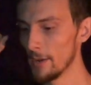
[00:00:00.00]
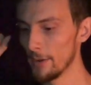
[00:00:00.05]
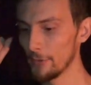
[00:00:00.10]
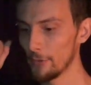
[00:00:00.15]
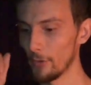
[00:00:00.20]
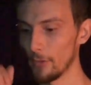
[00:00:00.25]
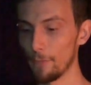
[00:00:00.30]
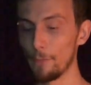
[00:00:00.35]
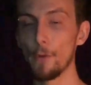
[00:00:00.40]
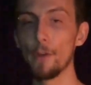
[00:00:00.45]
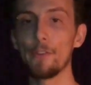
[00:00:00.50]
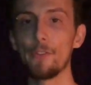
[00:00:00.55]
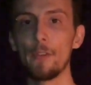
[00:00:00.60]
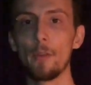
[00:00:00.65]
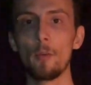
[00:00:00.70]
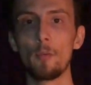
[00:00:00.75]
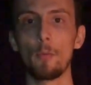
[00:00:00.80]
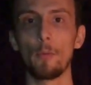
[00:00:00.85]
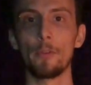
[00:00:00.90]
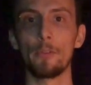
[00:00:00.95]
So the first
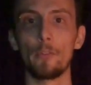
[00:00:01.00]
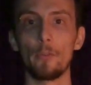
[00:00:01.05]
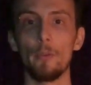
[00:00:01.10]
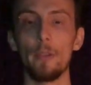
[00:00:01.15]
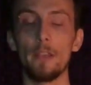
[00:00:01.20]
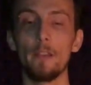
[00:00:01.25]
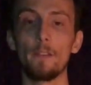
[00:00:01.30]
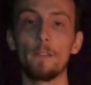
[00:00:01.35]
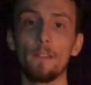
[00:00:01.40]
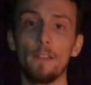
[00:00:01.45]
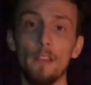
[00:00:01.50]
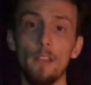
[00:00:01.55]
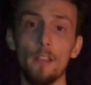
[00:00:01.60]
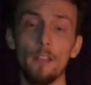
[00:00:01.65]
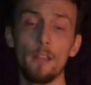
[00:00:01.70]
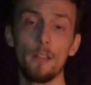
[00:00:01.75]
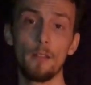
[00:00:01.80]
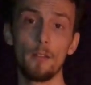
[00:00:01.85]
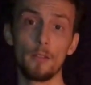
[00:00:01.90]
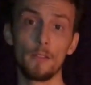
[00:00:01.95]
thing we want to do is
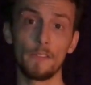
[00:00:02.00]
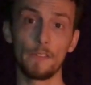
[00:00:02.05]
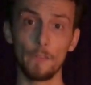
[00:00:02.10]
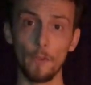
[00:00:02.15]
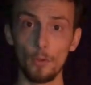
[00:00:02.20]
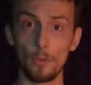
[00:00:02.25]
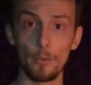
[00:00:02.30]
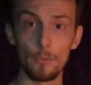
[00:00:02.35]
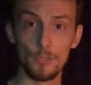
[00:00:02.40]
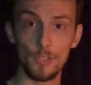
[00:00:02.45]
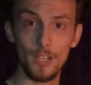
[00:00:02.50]
solo